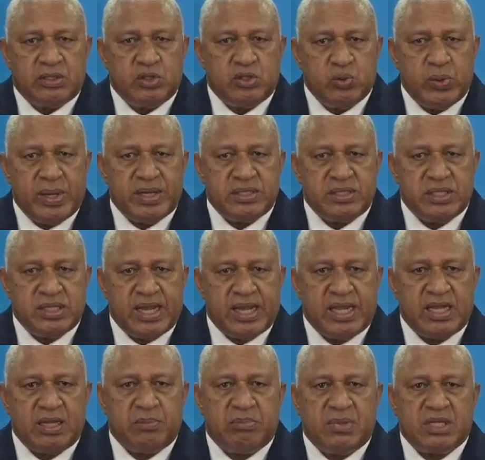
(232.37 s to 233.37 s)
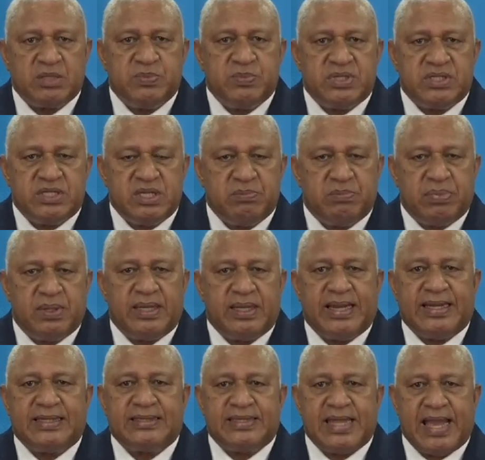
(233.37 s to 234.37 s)
UNGA, must be simple
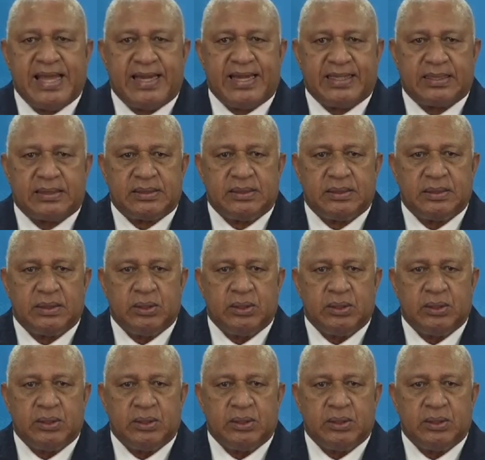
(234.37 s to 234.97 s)
and direct.